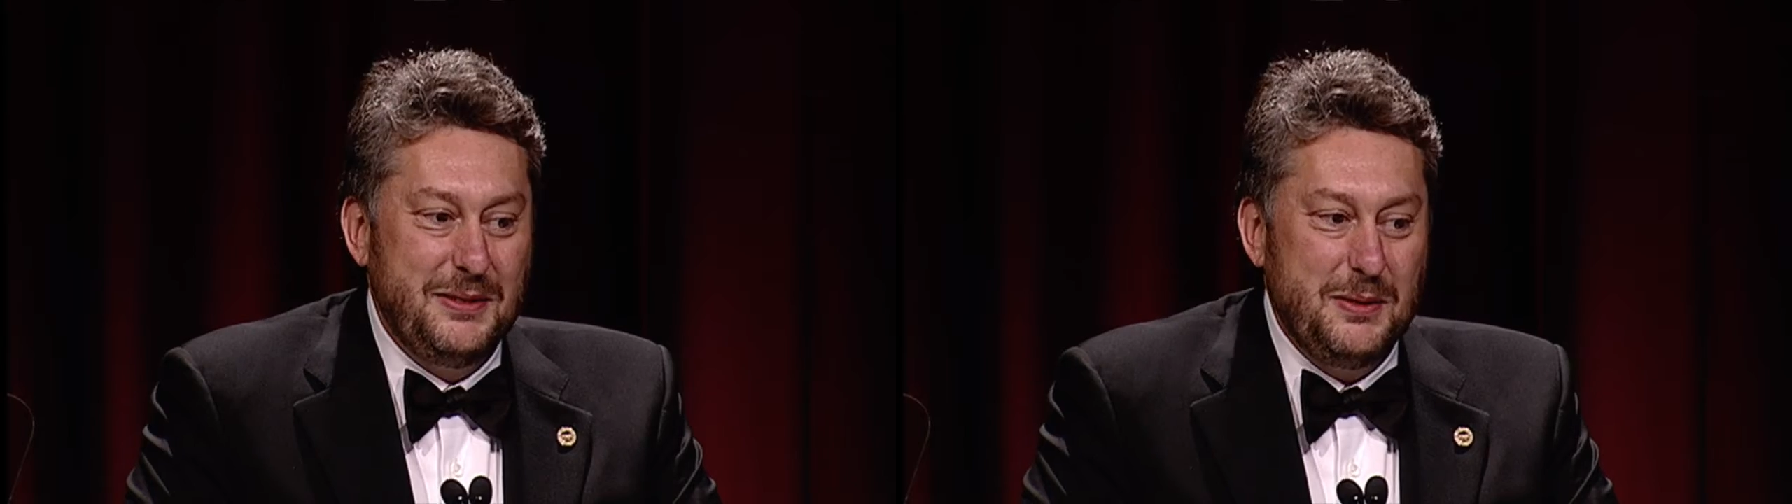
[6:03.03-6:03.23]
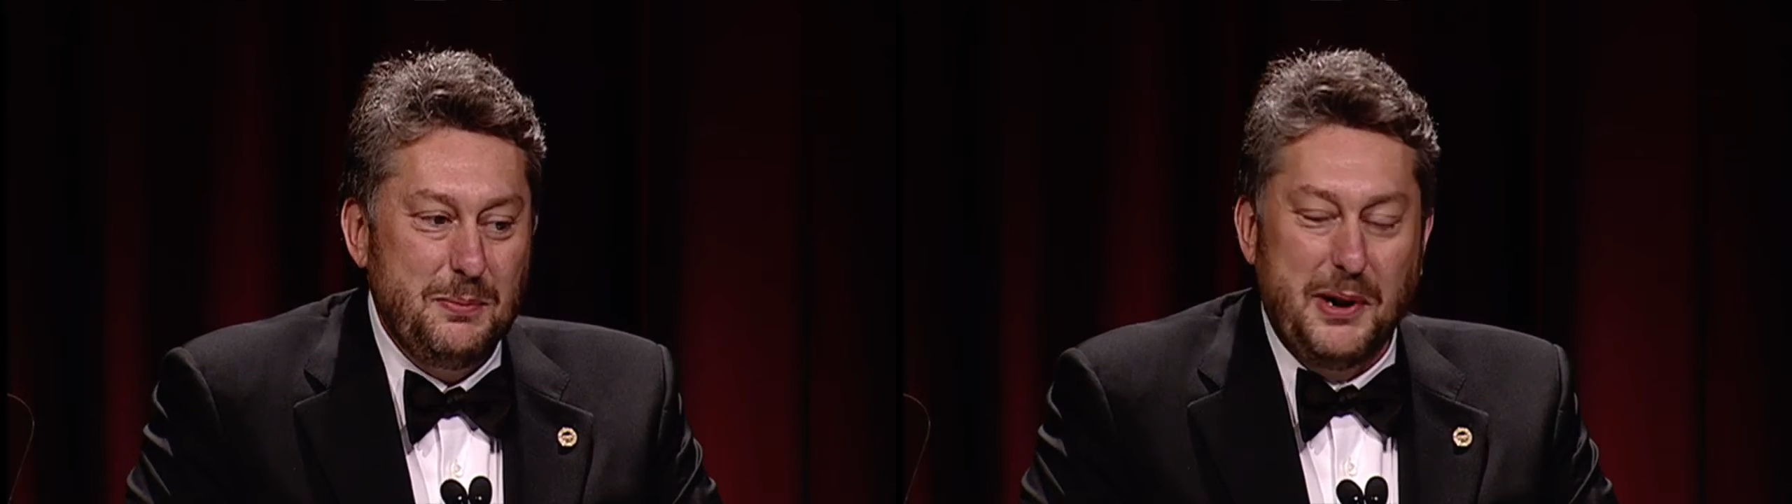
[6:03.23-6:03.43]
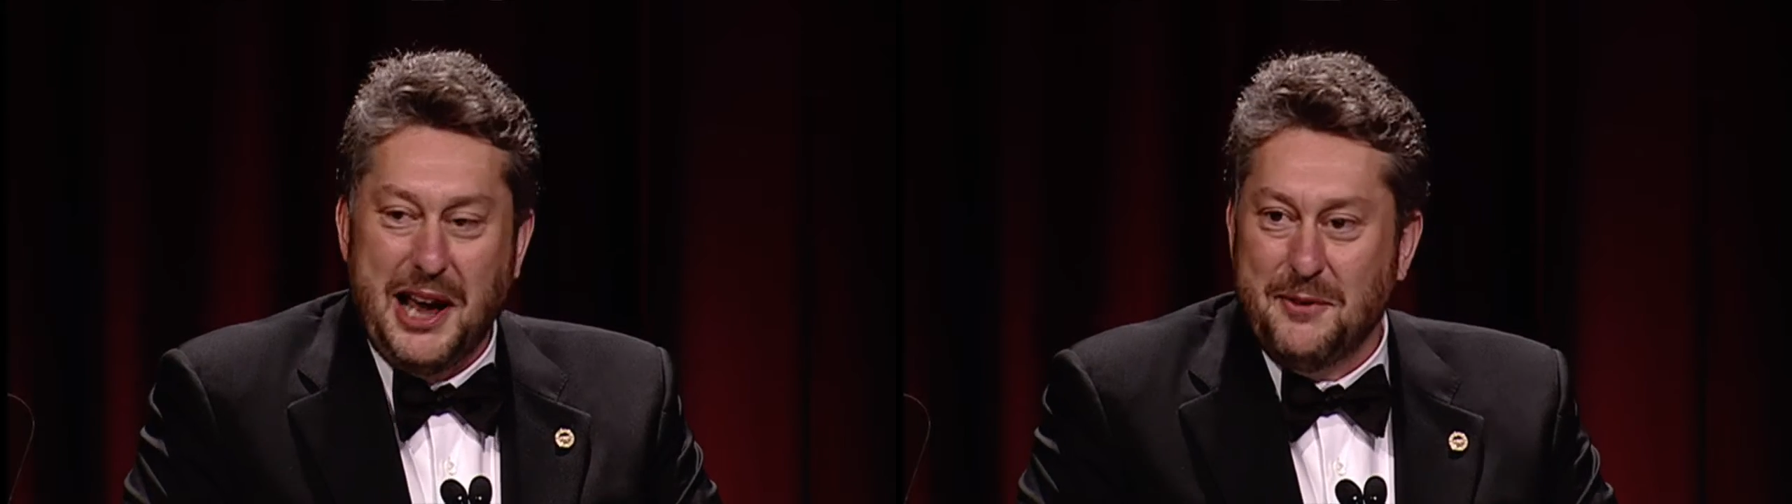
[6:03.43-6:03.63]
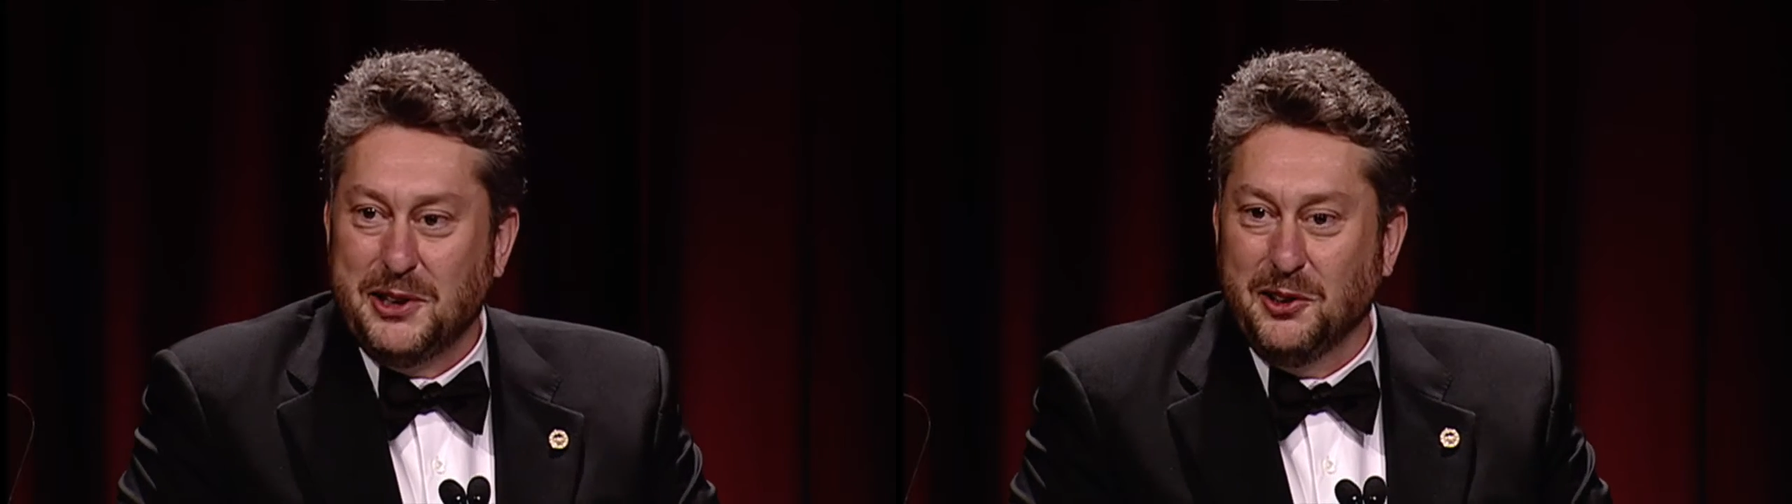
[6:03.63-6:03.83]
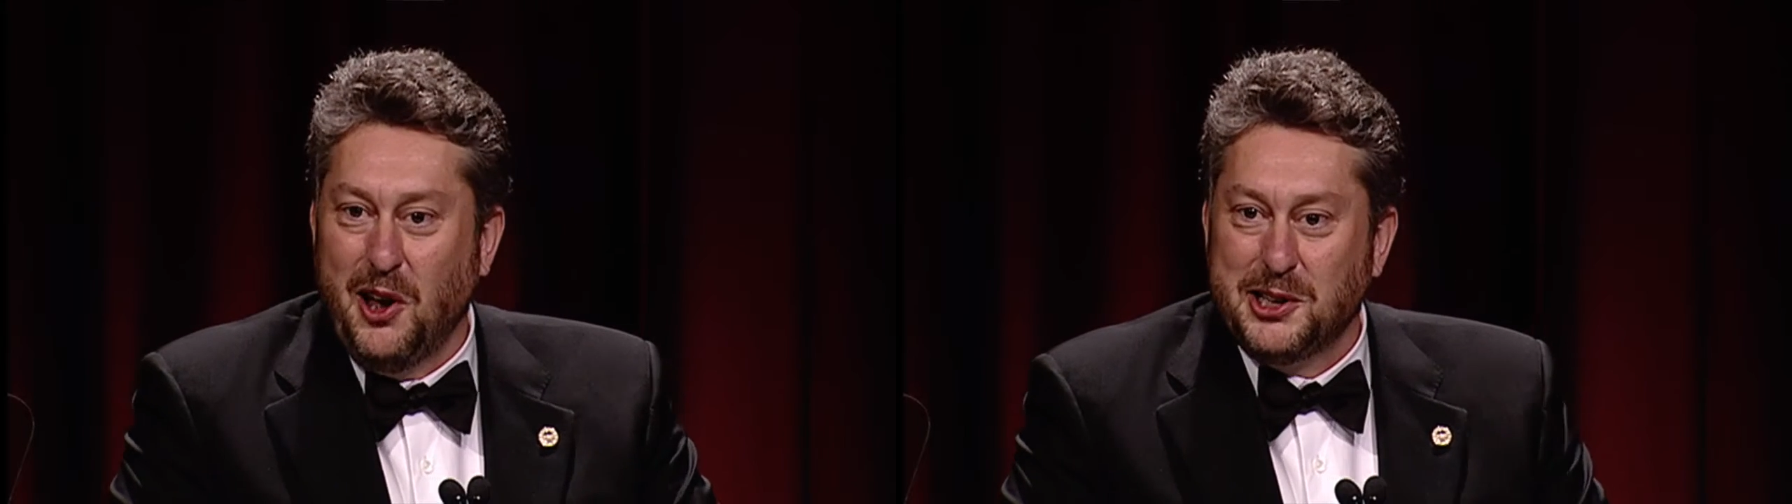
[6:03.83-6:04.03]
but
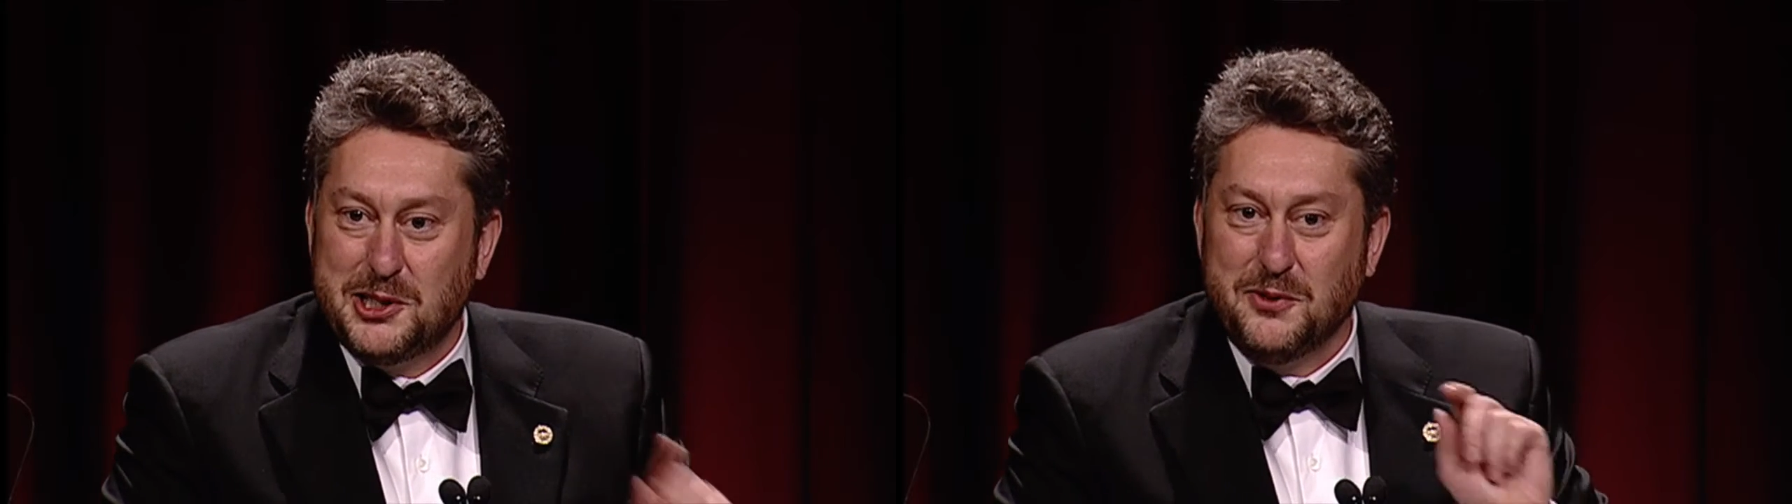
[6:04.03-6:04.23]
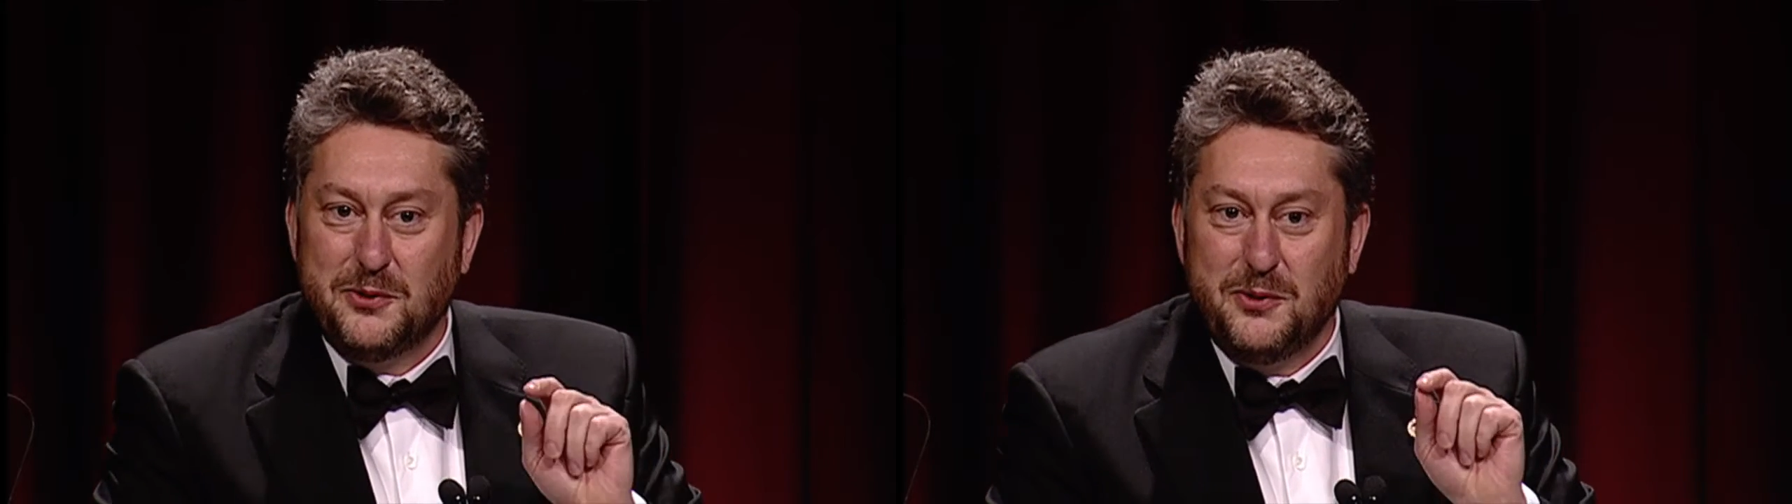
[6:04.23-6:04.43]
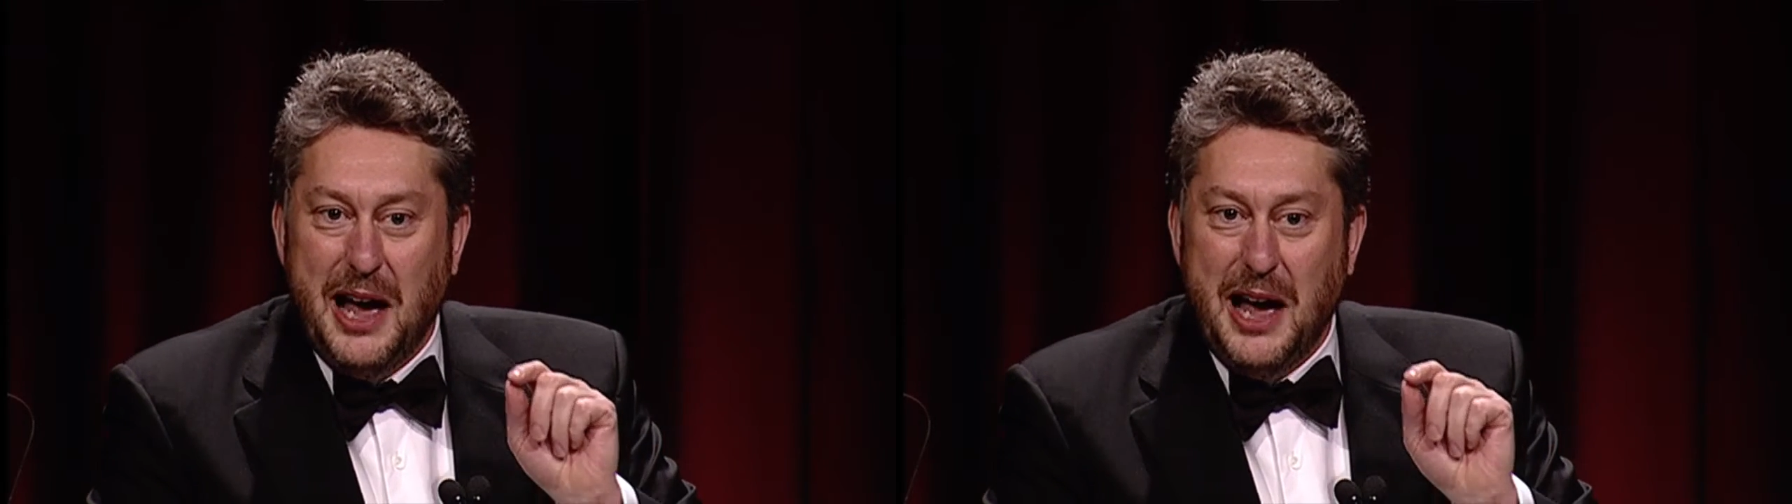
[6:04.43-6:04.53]
having lots of